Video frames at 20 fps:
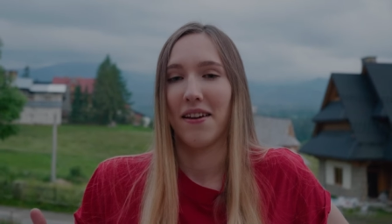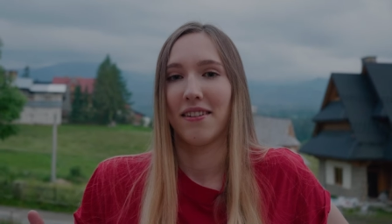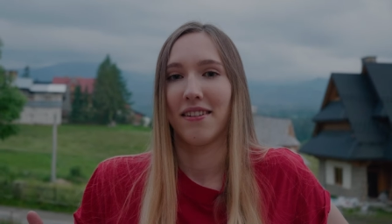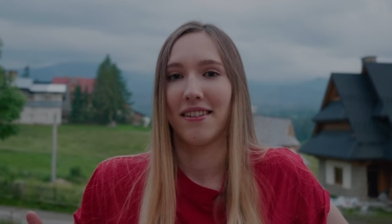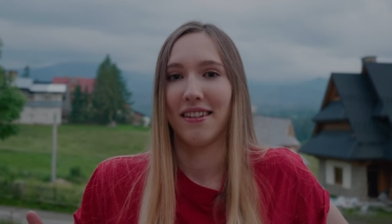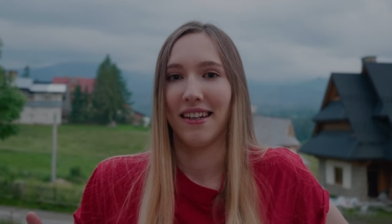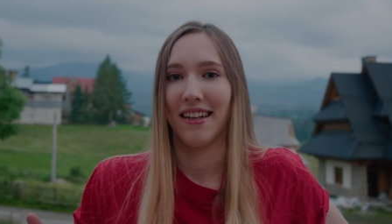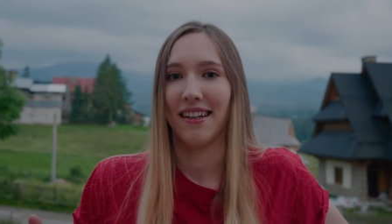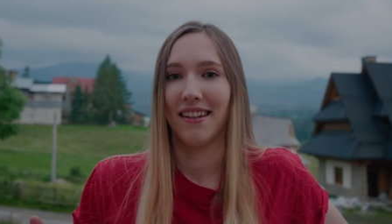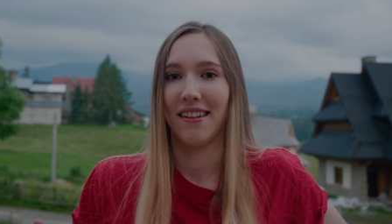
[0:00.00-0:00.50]

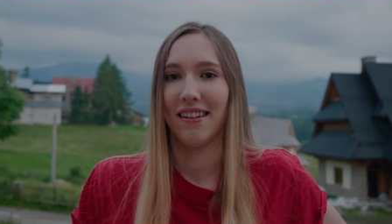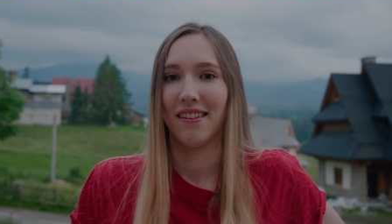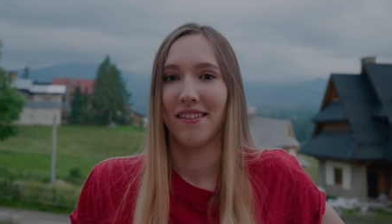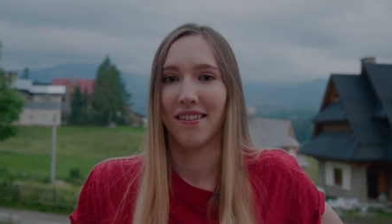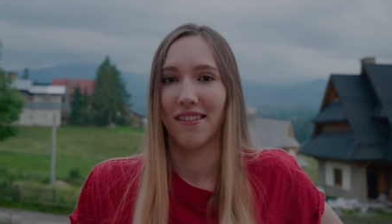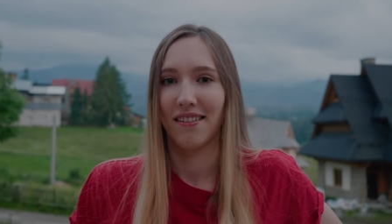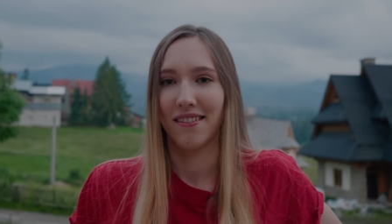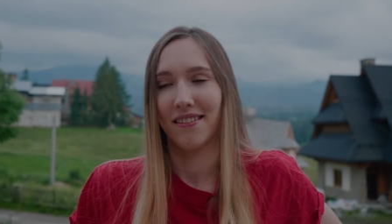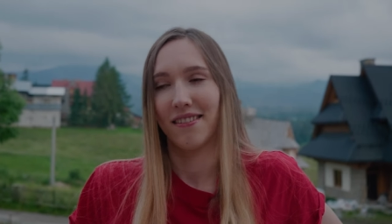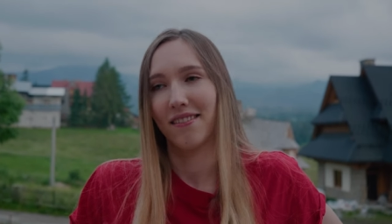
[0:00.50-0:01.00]

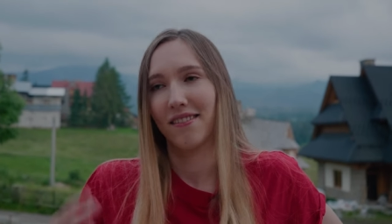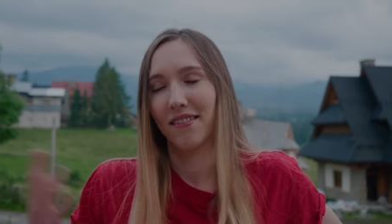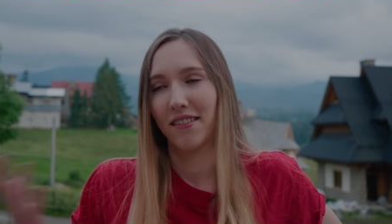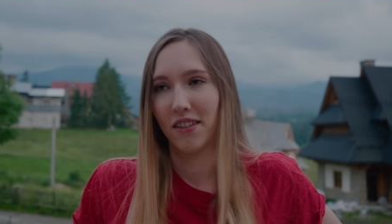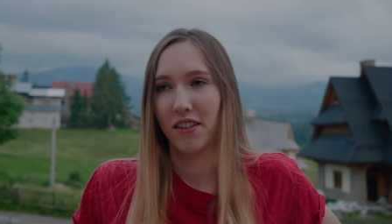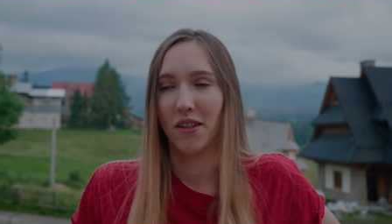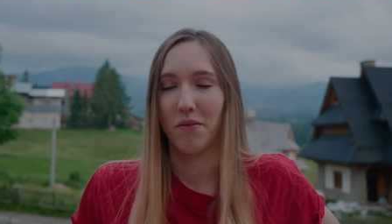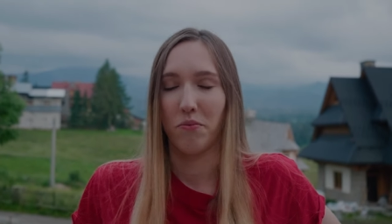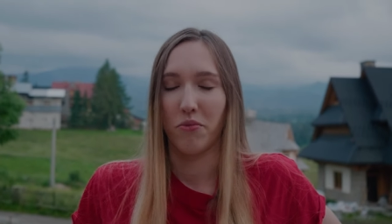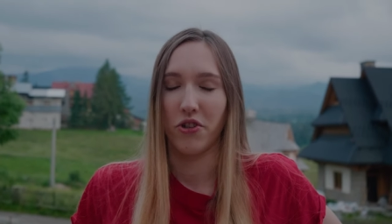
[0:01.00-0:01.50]
then
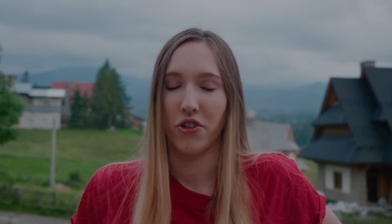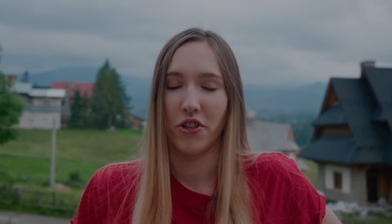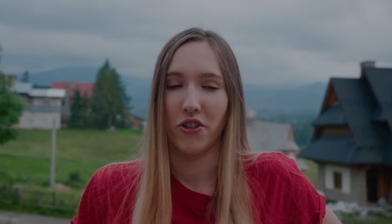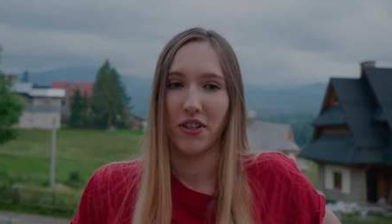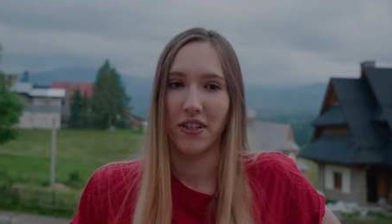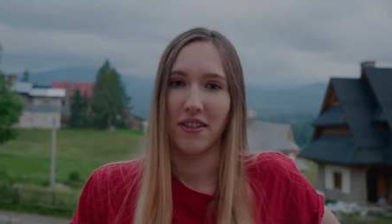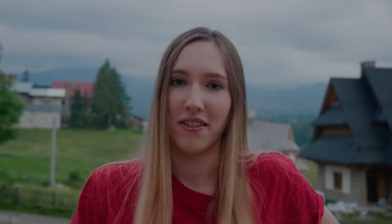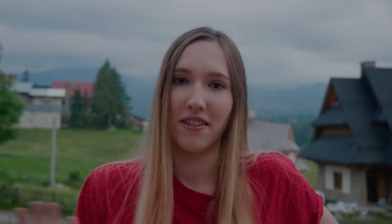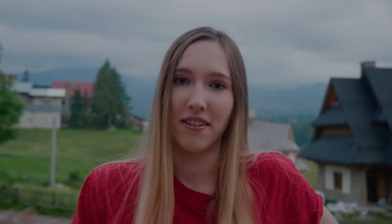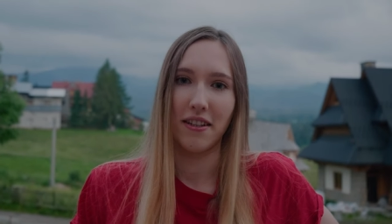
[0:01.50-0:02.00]
the temperature
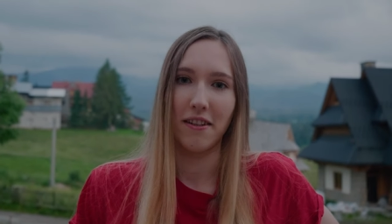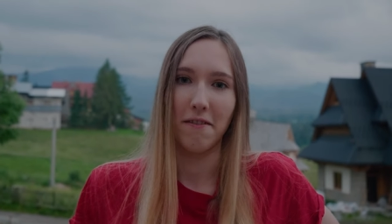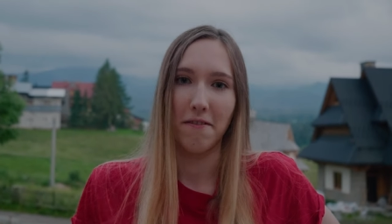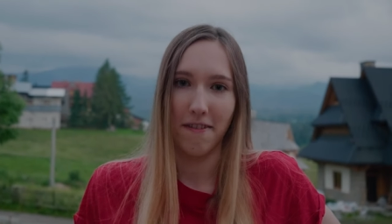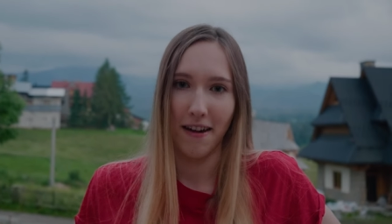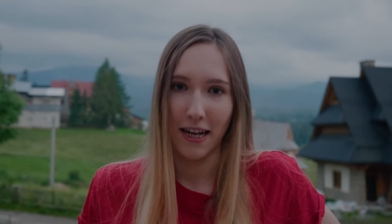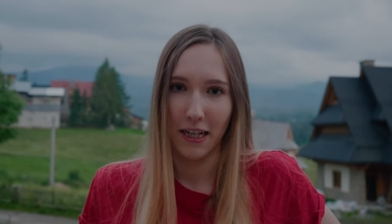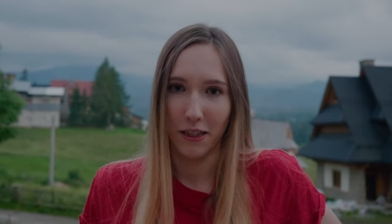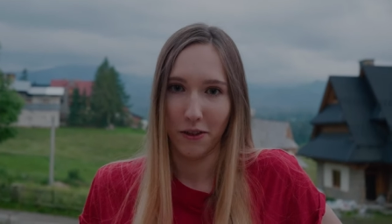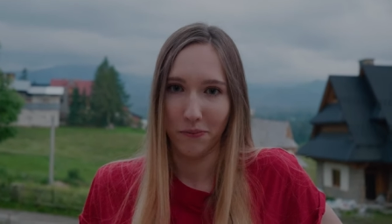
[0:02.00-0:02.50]
is still
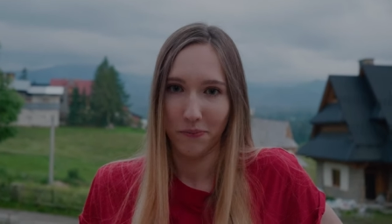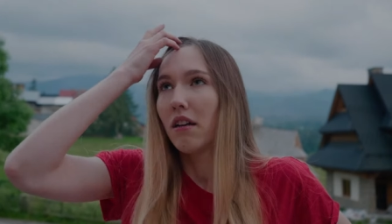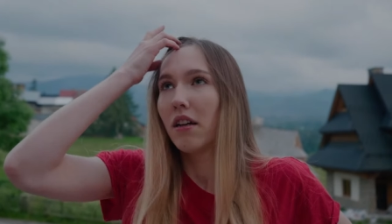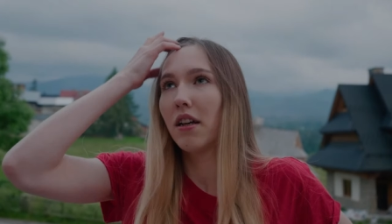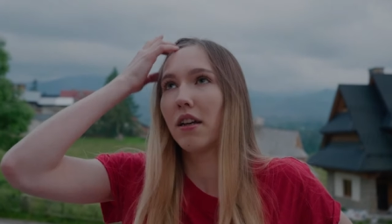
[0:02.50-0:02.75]
fine.